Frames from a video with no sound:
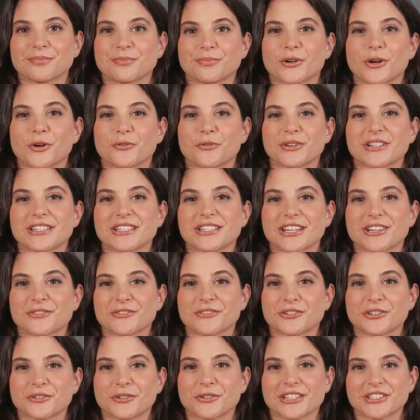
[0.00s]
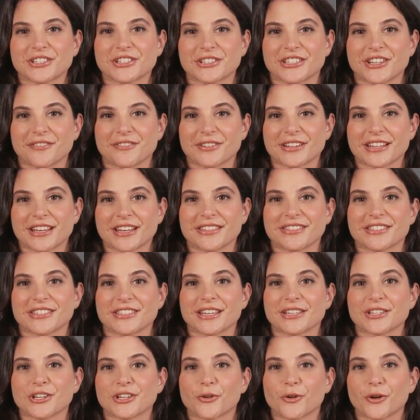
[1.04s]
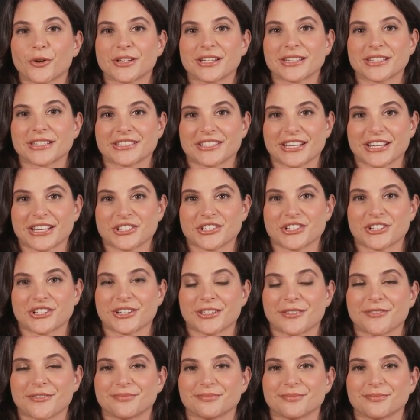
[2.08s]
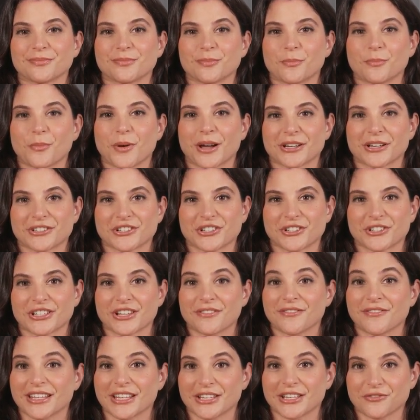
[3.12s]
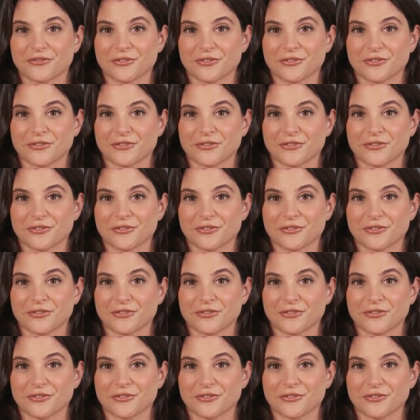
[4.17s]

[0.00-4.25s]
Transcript: you'll receive 3 certificates in your organization, 1 certificate